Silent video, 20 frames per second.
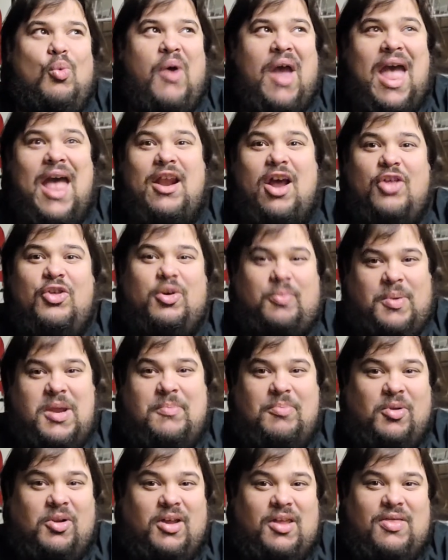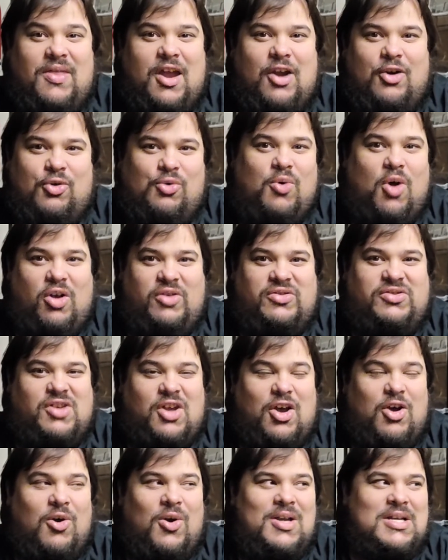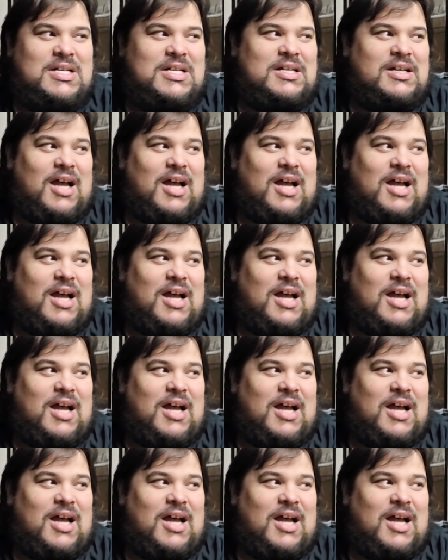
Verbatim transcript: had other people in there who also